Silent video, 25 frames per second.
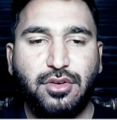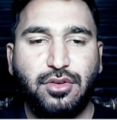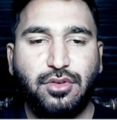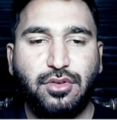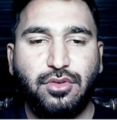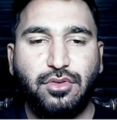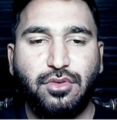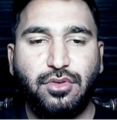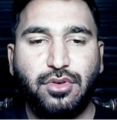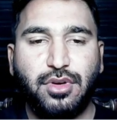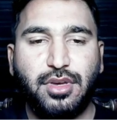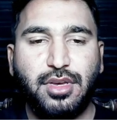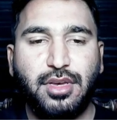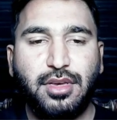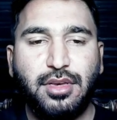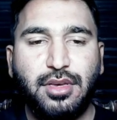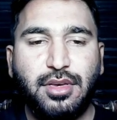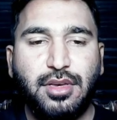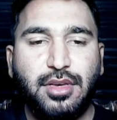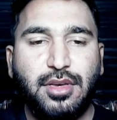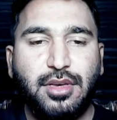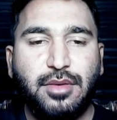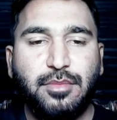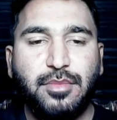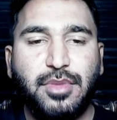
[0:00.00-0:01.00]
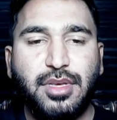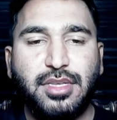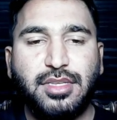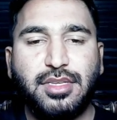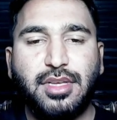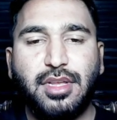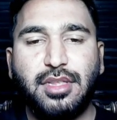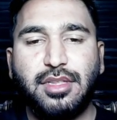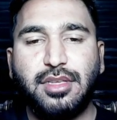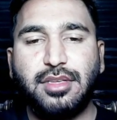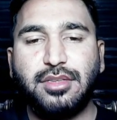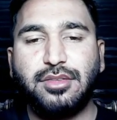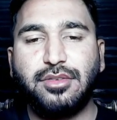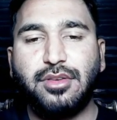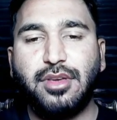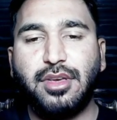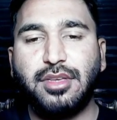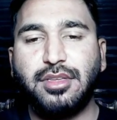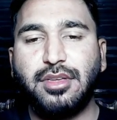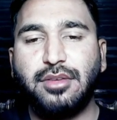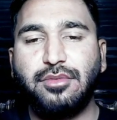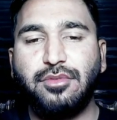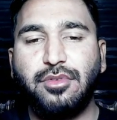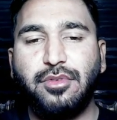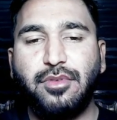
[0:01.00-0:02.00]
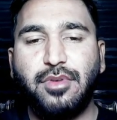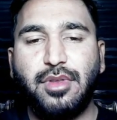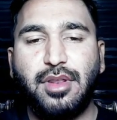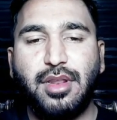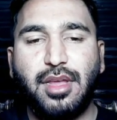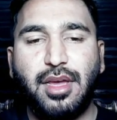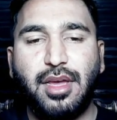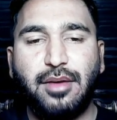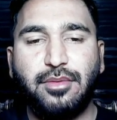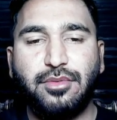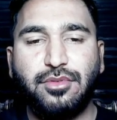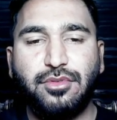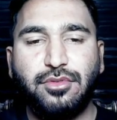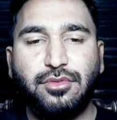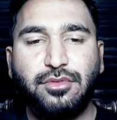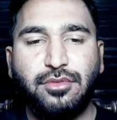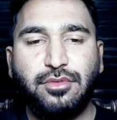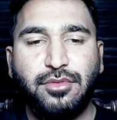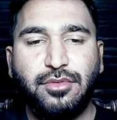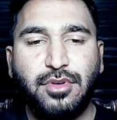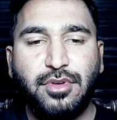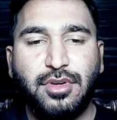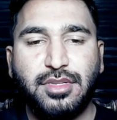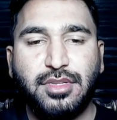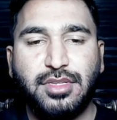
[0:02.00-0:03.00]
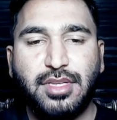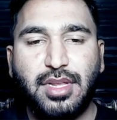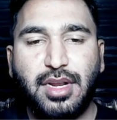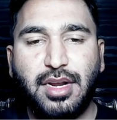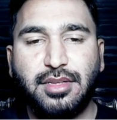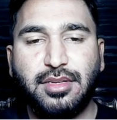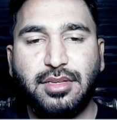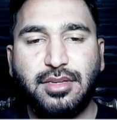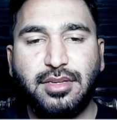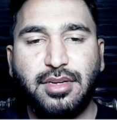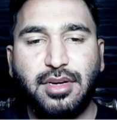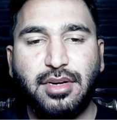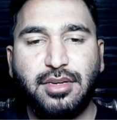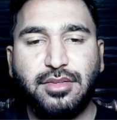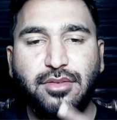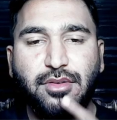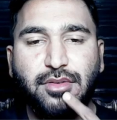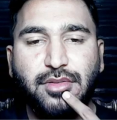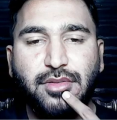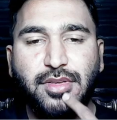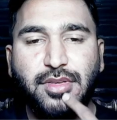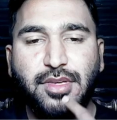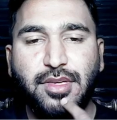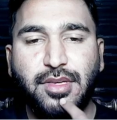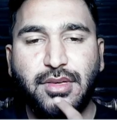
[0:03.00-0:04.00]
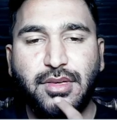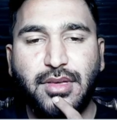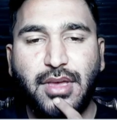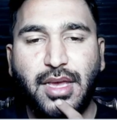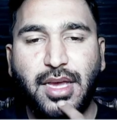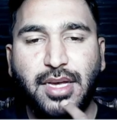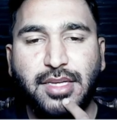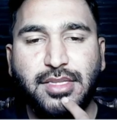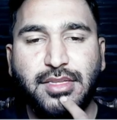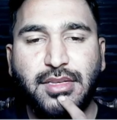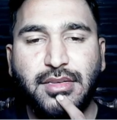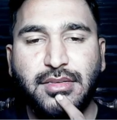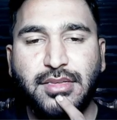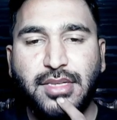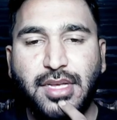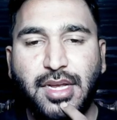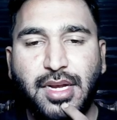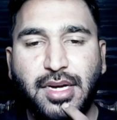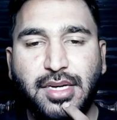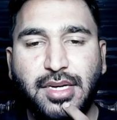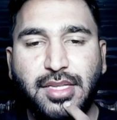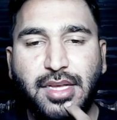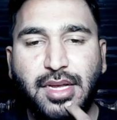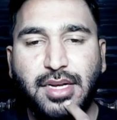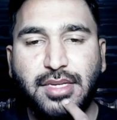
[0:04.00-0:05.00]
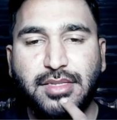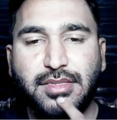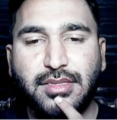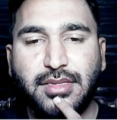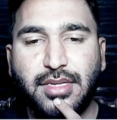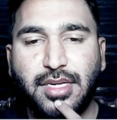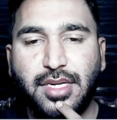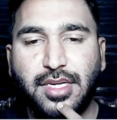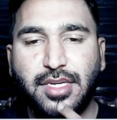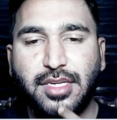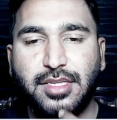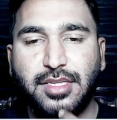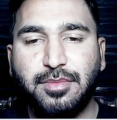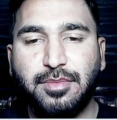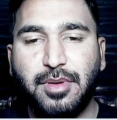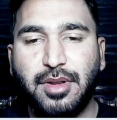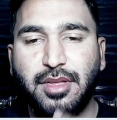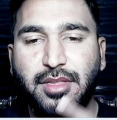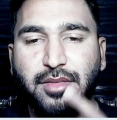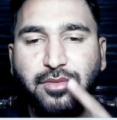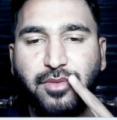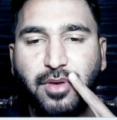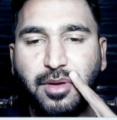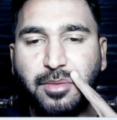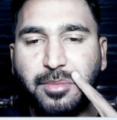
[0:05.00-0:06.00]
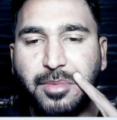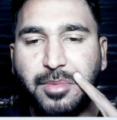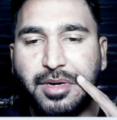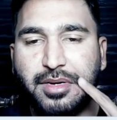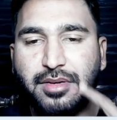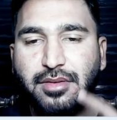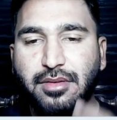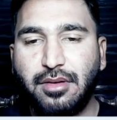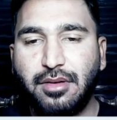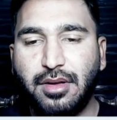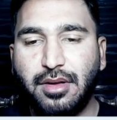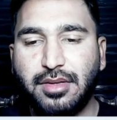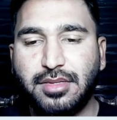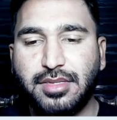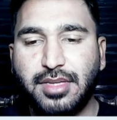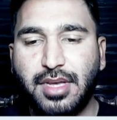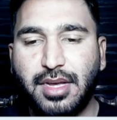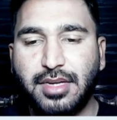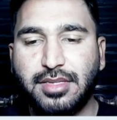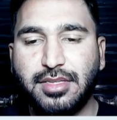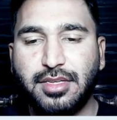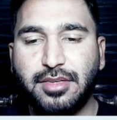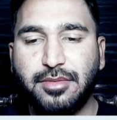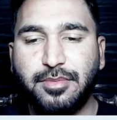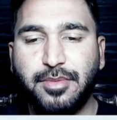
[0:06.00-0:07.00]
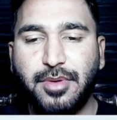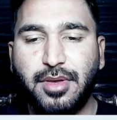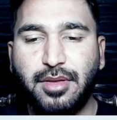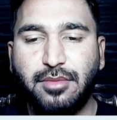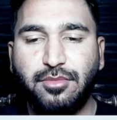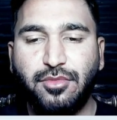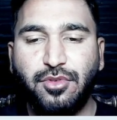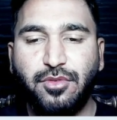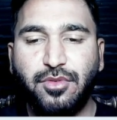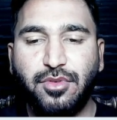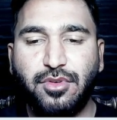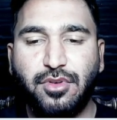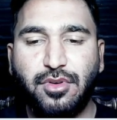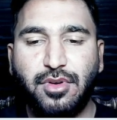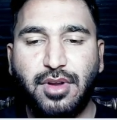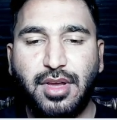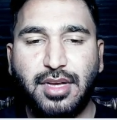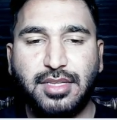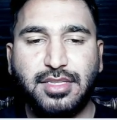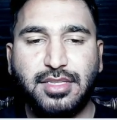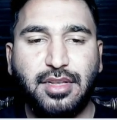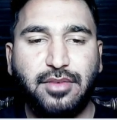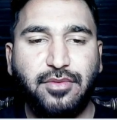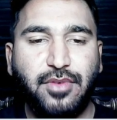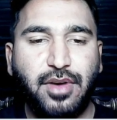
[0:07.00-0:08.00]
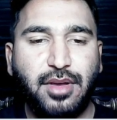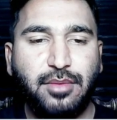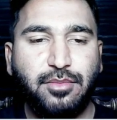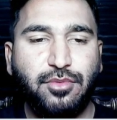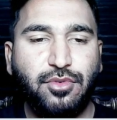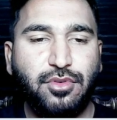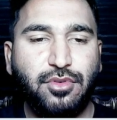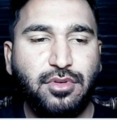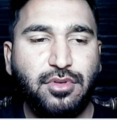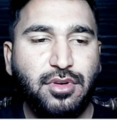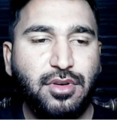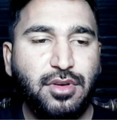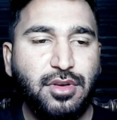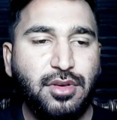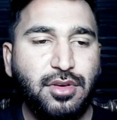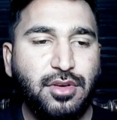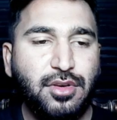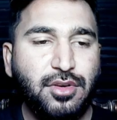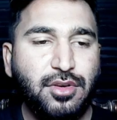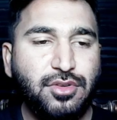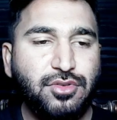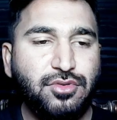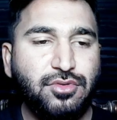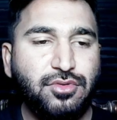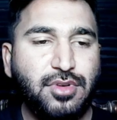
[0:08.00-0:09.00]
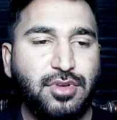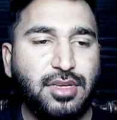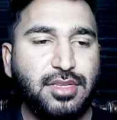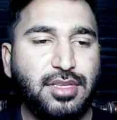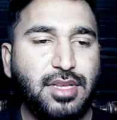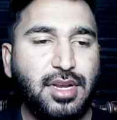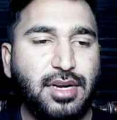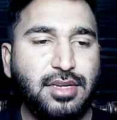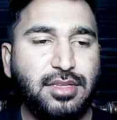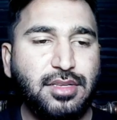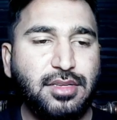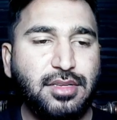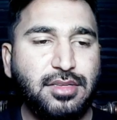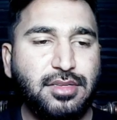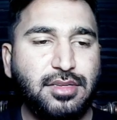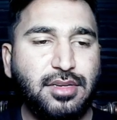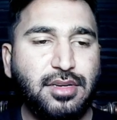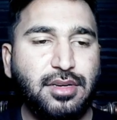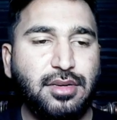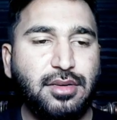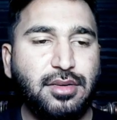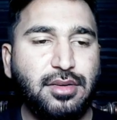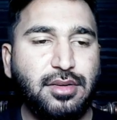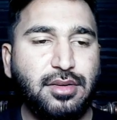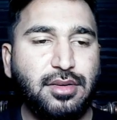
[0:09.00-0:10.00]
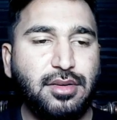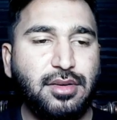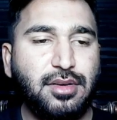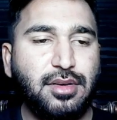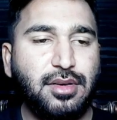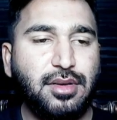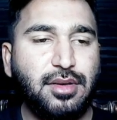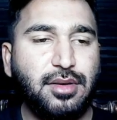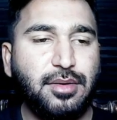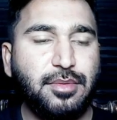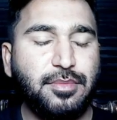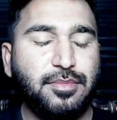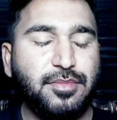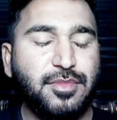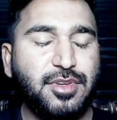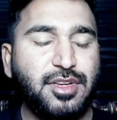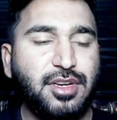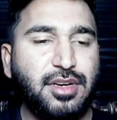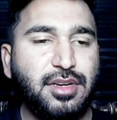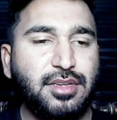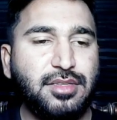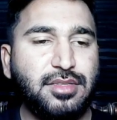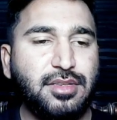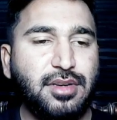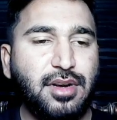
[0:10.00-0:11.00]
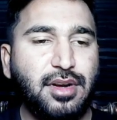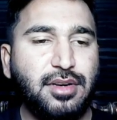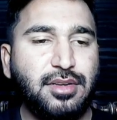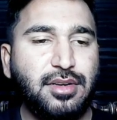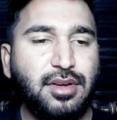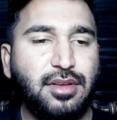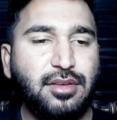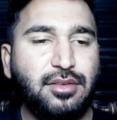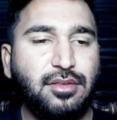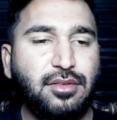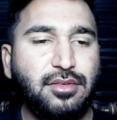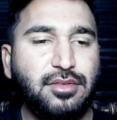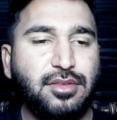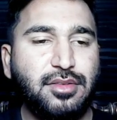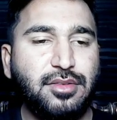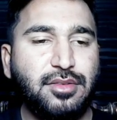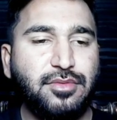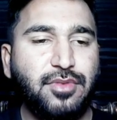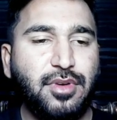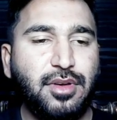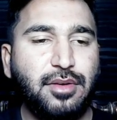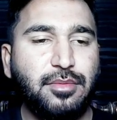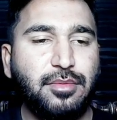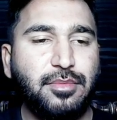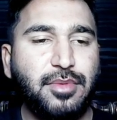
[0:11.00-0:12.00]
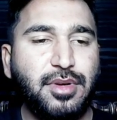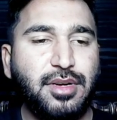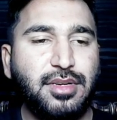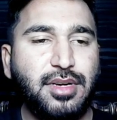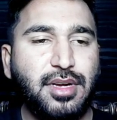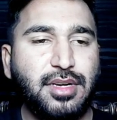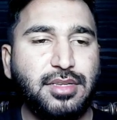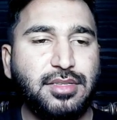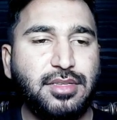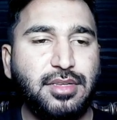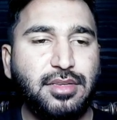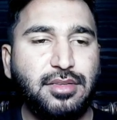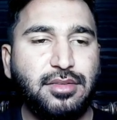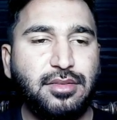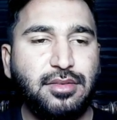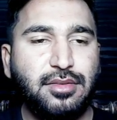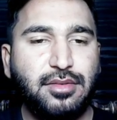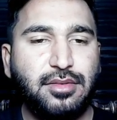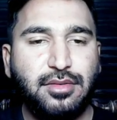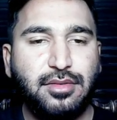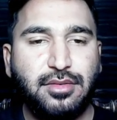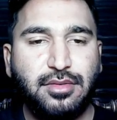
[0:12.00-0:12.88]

Okay, basically in this question we will have to select the dates on the axis and then display the format task axis pane. Moving on Excel workbook, you can select this dates, right click on this format axis.